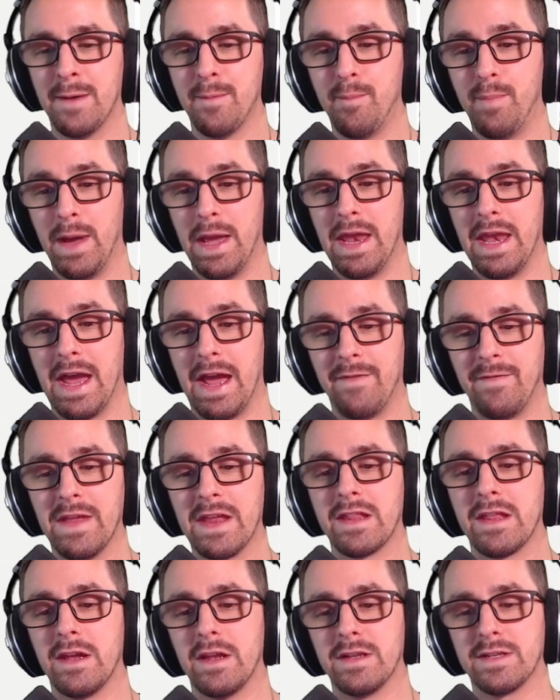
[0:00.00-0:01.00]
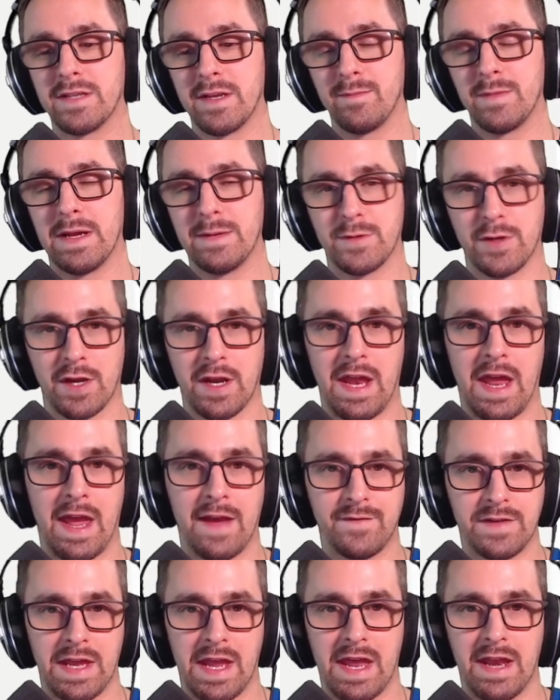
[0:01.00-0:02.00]
But I think that sometimes you're going to
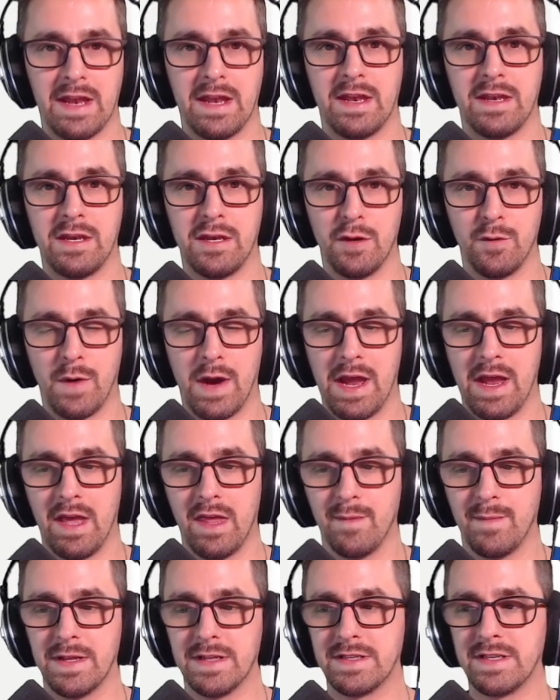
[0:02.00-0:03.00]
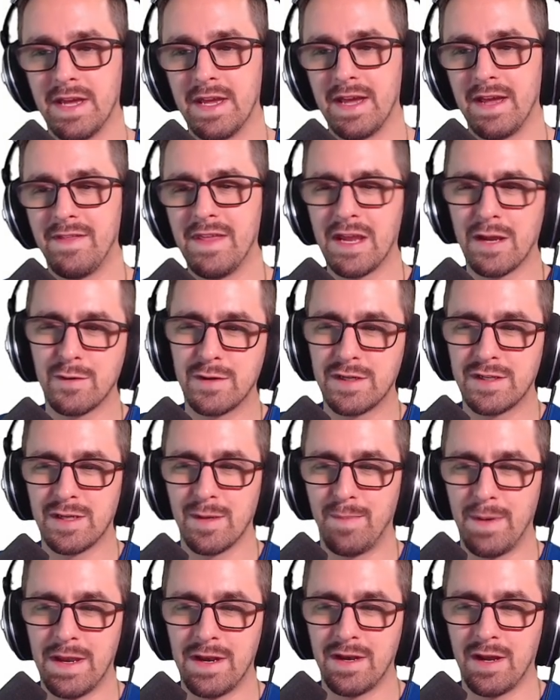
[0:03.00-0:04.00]
have to edit UI elements. I think it would just
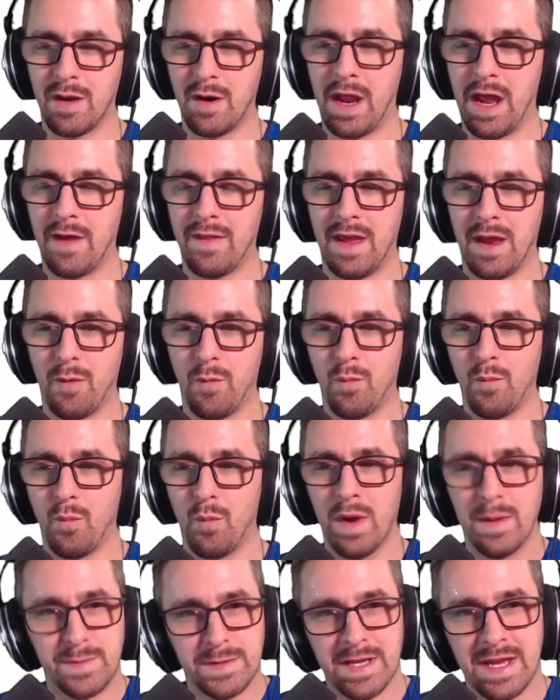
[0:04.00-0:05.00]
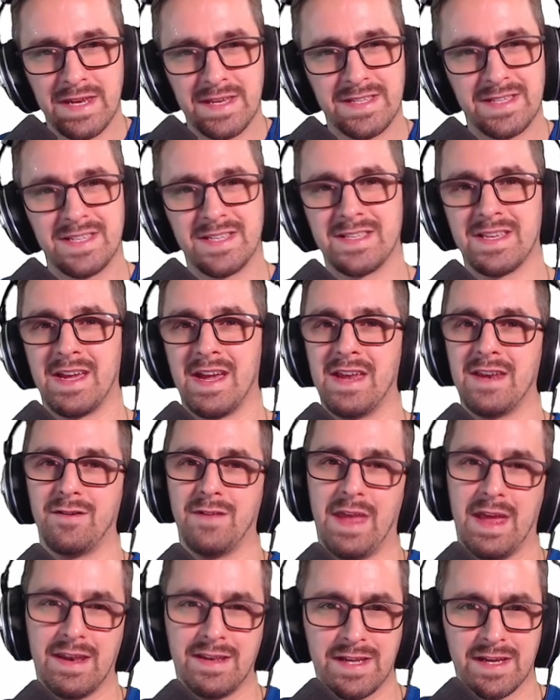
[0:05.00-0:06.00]
depend on how that website is designed
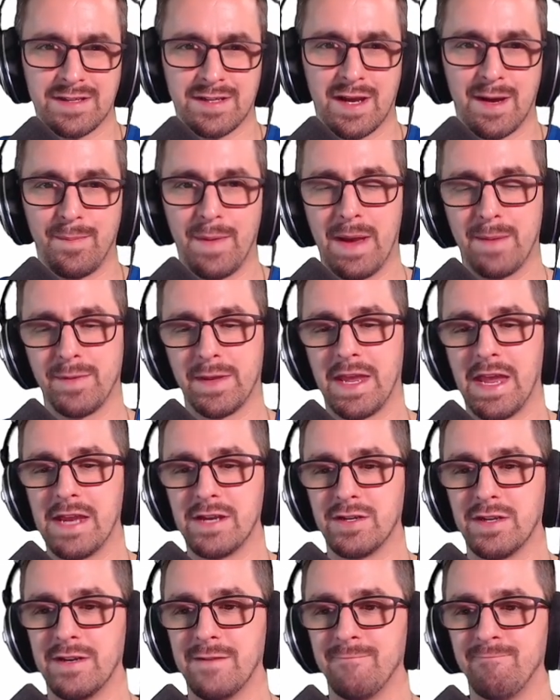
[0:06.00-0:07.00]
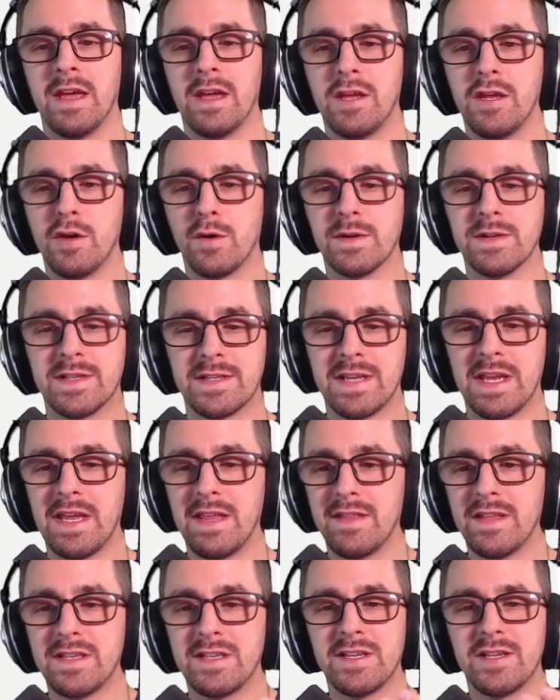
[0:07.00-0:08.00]
or that desktop application. You can
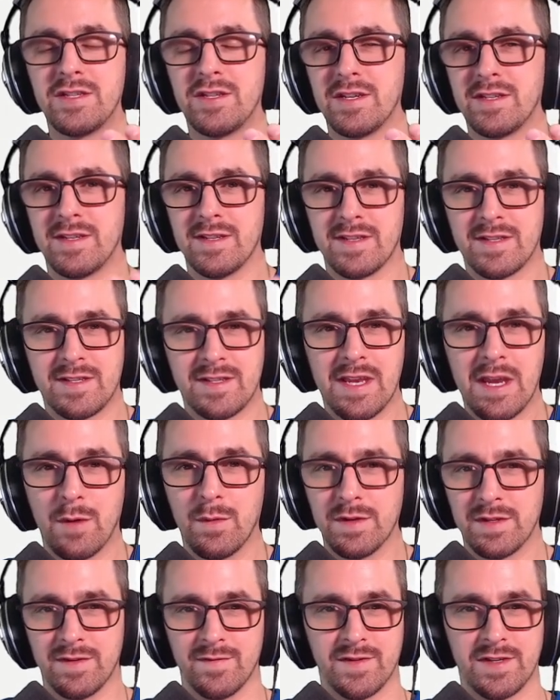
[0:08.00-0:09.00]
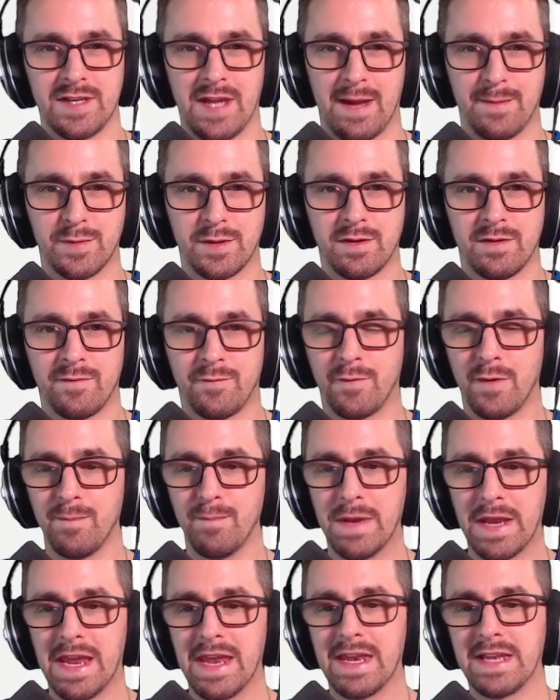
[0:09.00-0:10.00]
see this is just a sequence of steps
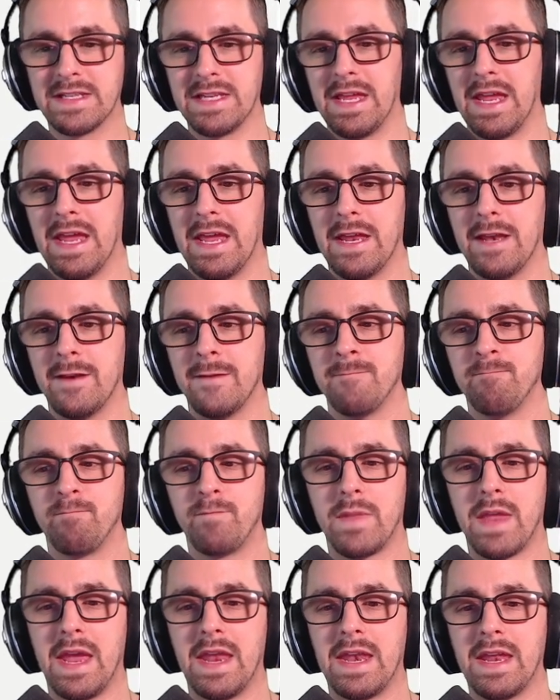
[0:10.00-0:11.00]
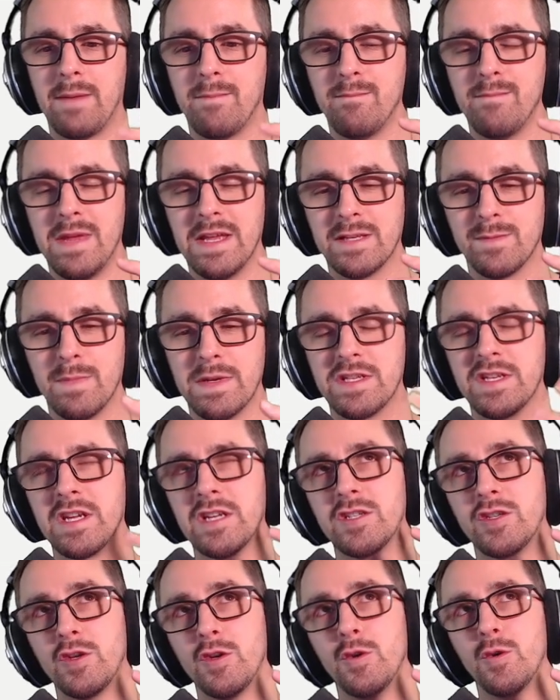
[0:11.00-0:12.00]
from beginning to end and it is
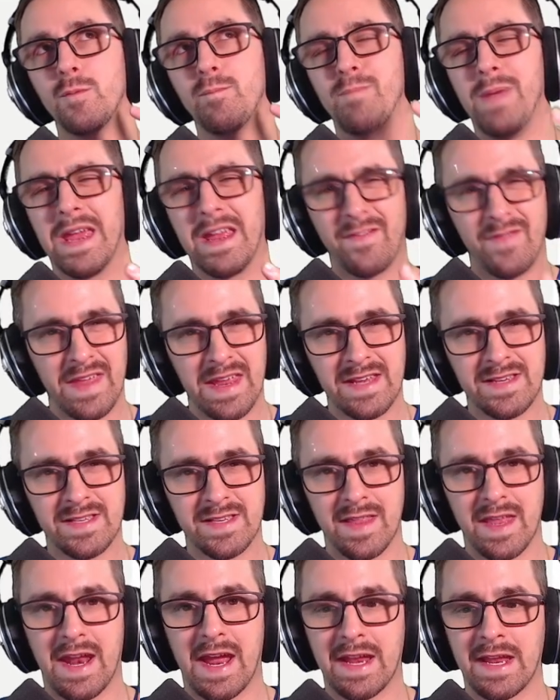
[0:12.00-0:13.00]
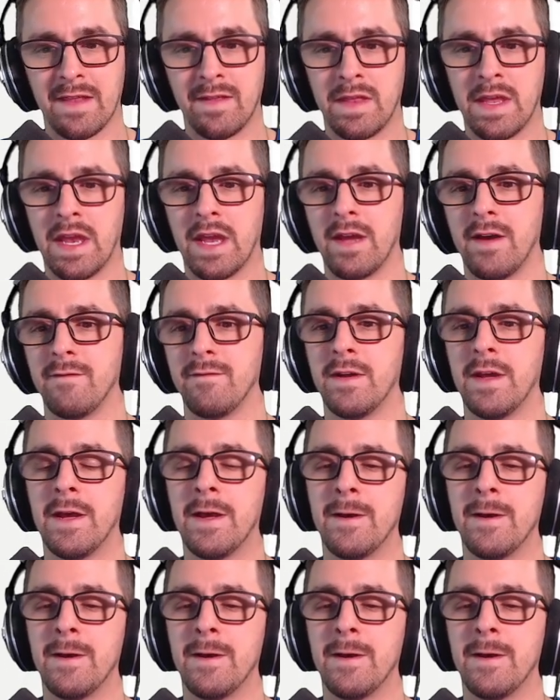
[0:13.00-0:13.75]
missing two big things that I can think of.